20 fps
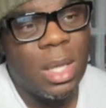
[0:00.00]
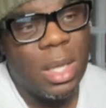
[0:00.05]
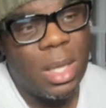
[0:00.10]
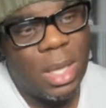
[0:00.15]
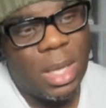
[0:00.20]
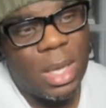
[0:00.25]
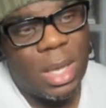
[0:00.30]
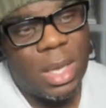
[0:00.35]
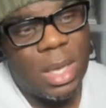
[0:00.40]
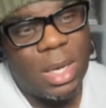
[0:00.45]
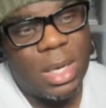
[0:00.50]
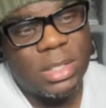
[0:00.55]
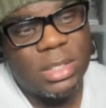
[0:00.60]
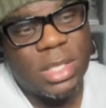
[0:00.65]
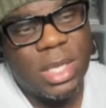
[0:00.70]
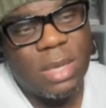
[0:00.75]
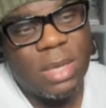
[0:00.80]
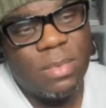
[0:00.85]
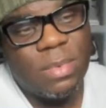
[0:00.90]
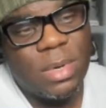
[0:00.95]
And it's
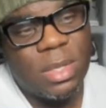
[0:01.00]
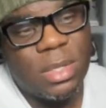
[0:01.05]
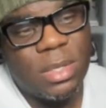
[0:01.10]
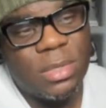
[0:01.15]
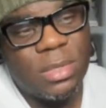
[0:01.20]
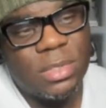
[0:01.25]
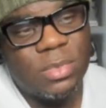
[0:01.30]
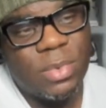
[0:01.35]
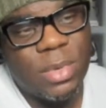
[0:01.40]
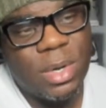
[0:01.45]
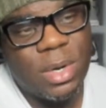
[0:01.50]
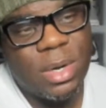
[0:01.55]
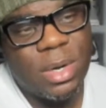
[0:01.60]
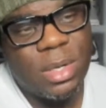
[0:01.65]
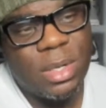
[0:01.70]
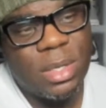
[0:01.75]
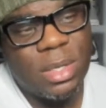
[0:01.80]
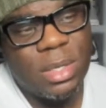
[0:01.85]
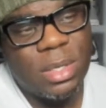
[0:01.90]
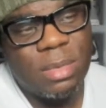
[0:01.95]
like one of those where,
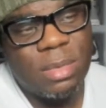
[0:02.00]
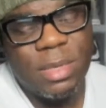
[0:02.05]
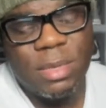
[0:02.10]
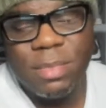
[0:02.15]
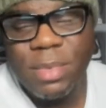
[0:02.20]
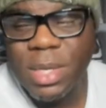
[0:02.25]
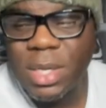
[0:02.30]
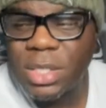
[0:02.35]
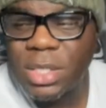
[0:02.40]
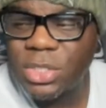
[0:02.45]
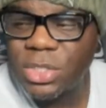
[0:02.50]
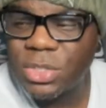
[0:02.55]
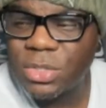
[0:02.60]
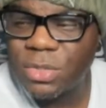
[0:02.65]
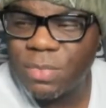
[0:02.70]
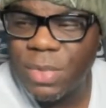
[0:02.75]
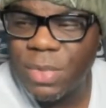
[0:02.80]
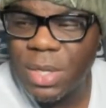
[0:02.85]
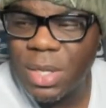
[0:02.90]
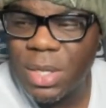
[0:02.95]
you know what I mean, man,
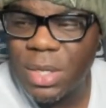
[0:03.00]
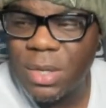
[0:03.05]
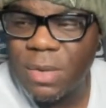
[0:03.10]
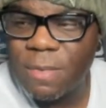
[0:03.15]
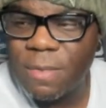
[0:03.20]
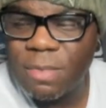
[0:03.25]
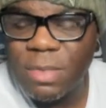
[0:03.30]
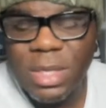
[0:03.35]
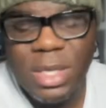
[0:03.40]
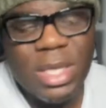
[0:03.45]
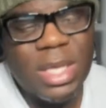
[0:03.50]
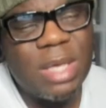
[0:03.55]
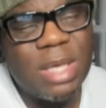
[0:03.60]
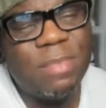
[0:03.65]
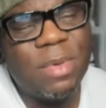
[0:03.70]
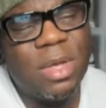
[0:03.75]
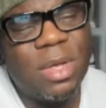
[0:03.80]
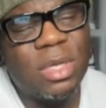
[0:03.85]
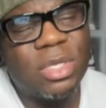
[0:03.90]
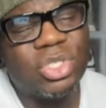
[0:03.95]
shoot, man.
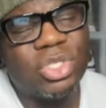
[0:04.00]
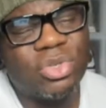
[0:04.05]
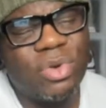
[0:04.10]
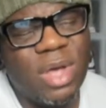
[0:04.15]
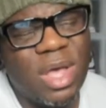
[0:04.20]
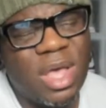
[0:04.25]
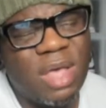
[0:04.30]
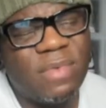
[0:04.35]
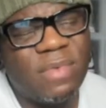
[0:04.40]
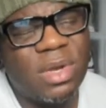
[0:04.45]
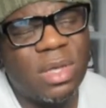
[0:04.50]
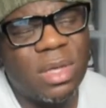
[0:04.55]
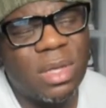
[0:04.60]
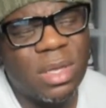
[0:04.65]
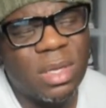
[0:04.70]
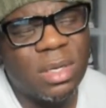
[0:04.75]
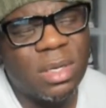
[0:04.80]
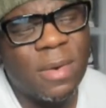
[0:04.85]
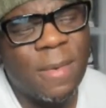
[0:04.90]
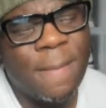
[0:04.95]
Keep on driving
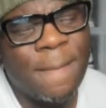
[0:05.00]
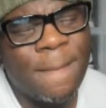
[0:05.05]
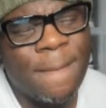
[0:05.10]
on.